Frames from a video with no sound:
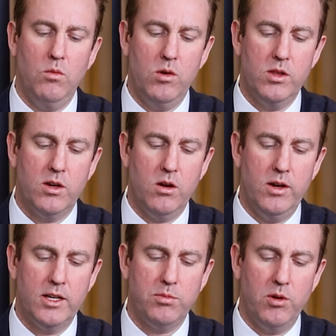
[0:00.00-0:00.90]
What do the
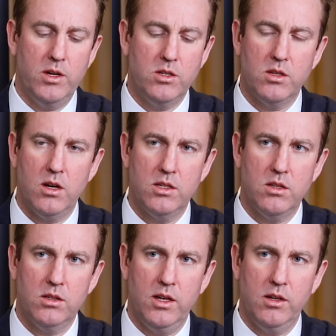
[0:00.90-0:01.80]
current exploration
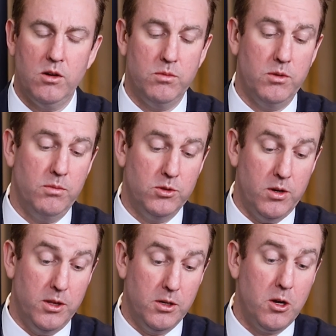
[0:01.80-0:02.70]
targets look like?
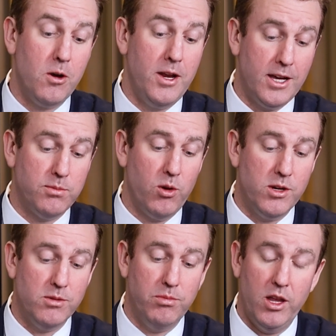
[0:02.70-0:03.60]
The current
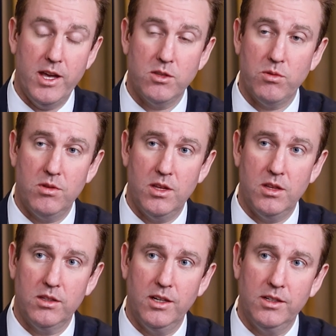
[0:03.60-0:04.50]
exploration plans, what do they
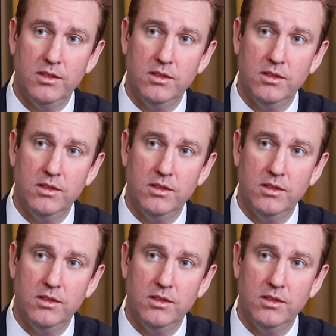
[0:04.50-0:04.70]
look like?